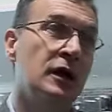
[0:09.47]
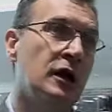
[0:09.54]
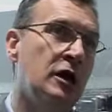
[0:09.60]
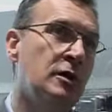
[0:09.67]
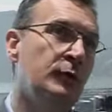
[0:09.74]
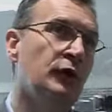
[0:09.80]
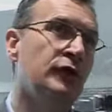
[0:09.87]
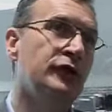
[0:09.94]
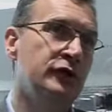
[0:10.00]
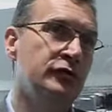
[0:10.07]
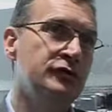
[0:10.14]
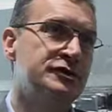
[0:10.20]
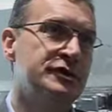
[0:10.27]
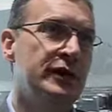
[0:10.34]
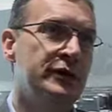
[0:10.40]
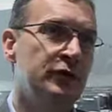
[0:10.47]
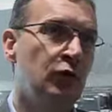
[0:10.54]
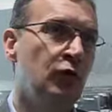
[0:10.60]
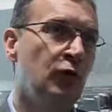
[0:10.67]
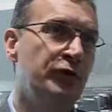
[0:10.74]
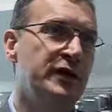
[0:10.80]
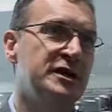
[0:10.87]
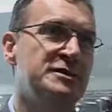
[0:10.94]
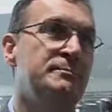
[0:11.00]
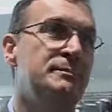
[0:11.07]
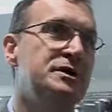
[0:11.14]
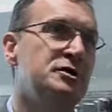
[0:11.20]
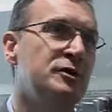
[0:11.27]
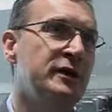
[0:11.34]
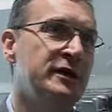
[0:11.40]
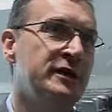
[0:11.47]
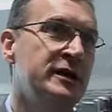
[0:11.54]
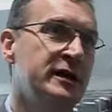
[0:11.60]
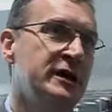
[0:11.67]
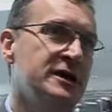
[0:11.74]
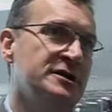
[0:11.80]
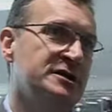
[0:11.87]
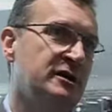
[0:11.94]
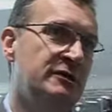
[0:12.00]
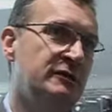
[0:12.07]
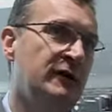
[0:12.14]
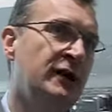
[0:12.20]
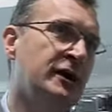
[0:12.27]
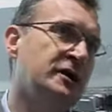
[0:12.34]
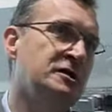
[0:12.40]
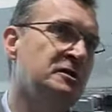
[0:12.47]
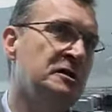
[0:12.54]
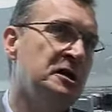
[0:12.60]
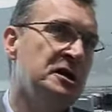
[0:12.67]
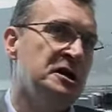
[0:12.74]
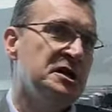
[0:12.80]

global news and all things in between. So I can,